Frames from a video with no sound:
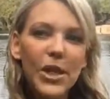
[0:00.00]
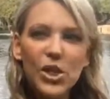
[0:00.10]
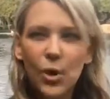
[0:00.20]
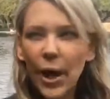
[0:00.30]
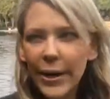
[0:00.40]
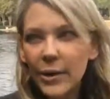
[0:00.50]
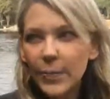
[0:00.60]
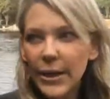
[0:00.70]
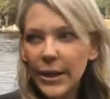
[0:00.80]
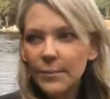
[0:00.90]
So I could
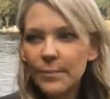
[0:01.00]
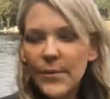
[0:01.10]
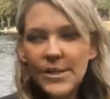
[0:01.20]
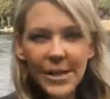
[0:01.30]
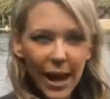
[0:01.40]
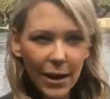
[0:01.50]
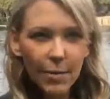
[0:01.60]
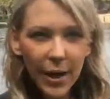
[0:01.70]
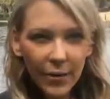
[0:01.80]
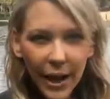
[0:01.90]
be sad
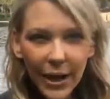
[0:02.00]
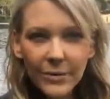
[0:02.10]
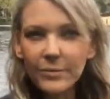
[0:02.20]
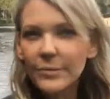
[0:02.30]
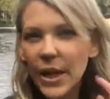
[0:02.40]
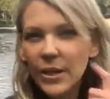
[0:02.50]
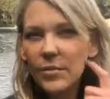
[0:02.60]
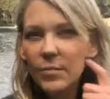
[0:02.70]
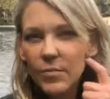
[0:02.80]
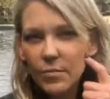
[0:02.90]
about that. I
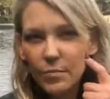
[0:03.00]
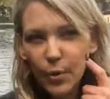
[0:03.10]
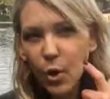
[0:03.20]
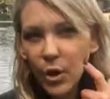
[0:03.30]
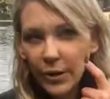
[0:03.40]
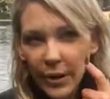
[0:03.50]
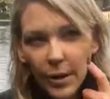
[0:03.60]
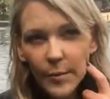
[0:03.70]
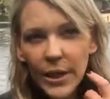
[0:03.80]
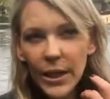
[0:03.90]
broke a
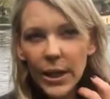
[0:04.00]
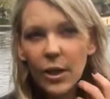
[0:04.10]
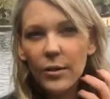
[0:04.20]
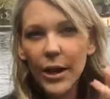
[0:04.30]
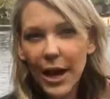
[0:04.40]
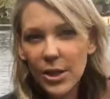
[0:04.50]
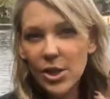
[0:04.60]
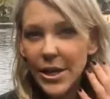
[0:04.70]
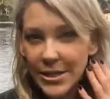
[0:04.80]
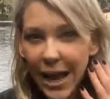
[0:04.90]
ligament here that
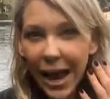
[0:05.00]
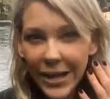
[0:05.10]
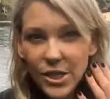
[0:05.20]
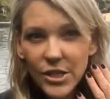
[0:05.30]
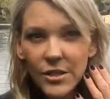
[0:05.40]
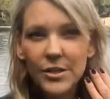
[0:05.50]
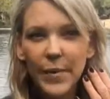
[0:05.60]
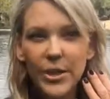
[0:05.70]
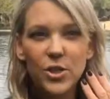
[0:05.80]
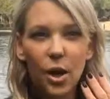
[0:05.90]
actually attaches
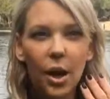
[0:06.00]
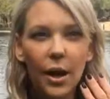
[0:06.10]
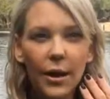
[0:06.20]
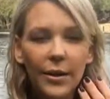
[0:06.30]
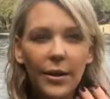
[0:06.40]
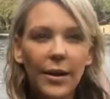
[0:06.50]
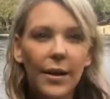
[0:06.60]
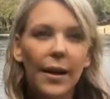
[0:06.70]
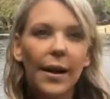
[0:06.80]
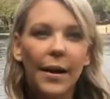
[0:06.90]
my jaw.
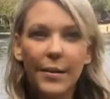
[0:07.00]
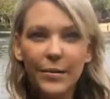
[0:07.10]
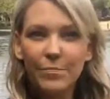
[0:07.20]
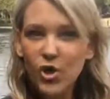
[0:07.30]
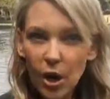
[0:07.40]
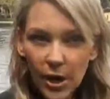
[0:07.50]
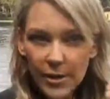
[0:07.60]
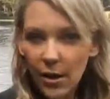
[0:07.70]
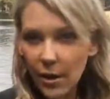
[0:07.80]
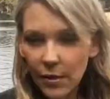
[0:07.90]
The
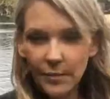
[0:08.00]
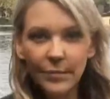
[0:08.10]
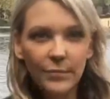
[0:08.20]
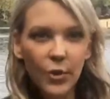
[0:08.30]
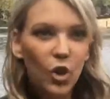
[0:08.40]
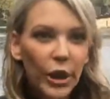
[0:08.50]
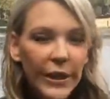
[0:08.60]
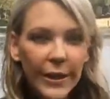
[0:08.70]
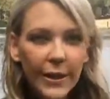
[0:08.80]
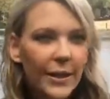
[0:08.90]
jaw's all
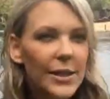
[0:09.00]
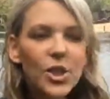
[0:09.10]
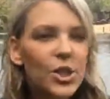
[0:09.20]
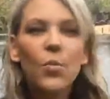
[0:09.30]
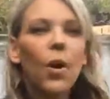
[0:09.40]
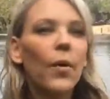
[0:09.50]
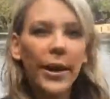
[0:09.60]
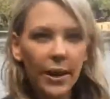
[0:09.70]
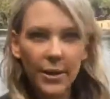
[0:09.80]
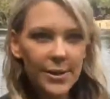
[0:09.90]
crooked and it just won't
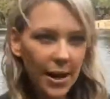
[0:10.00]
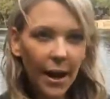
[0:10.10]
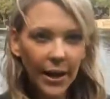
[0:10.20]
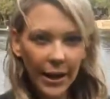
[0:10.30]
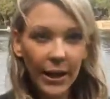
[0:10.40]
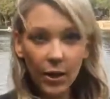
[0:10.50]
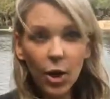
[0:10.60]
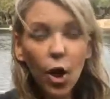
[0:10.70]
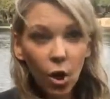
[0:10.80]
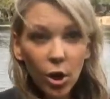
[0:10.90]
heal. It's not going to heal. It
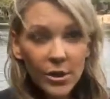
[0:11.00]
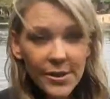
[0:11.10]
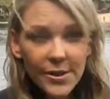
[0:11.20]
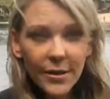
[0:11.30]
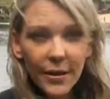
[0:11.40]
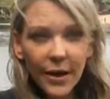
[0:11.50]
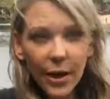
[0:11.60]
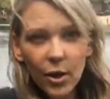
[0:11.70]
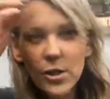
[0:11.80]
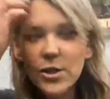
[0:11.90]
hurts. It
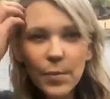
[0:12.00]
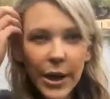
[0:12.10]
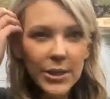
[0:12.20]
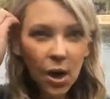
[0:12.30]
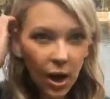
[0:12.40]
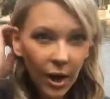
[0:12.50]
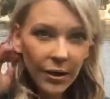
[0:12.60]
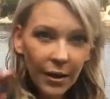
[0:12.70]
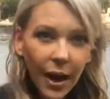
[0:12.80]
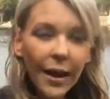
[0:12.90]
hurts when I talk
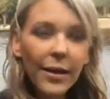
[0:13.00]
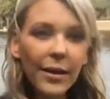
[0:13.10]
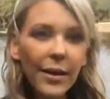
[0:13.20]
a lot.